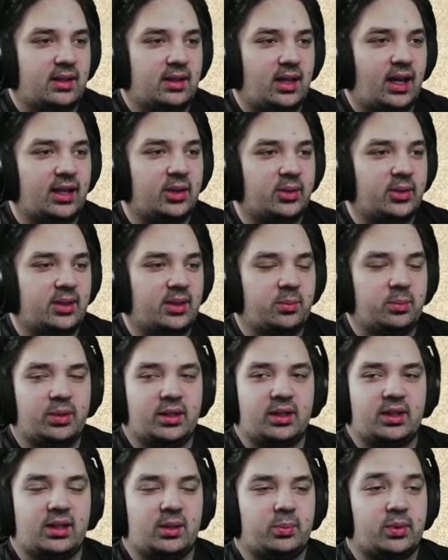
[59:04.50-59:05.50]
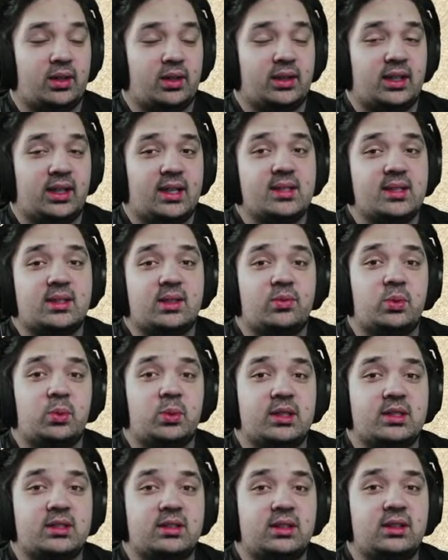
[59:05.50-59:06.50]
I know he didn't blink on the broadcast. If you
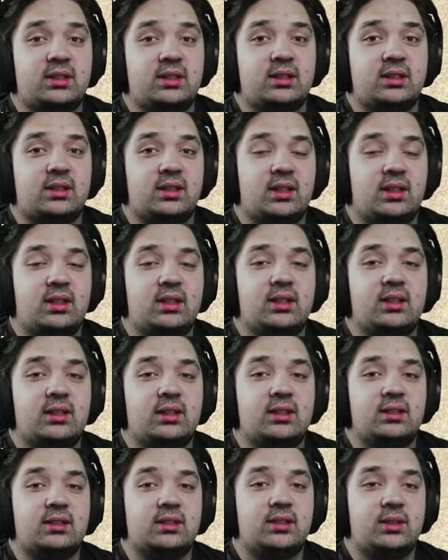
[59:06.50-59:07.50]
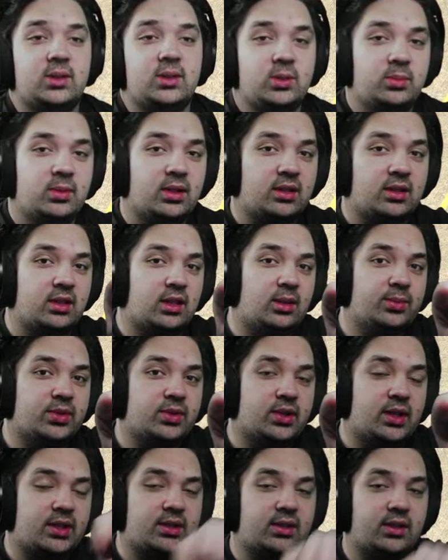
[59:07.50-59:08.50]
want to see it, uh, youtube.com
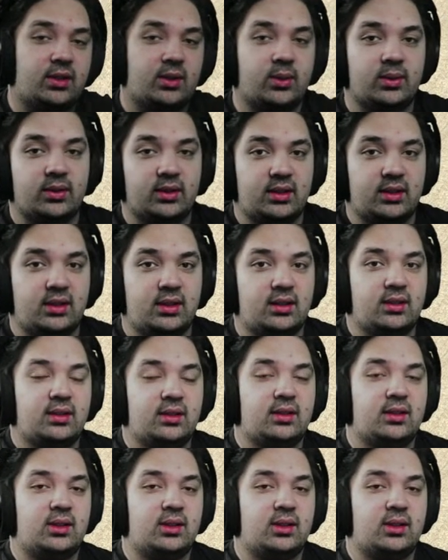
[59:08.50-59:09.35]
slash the core league.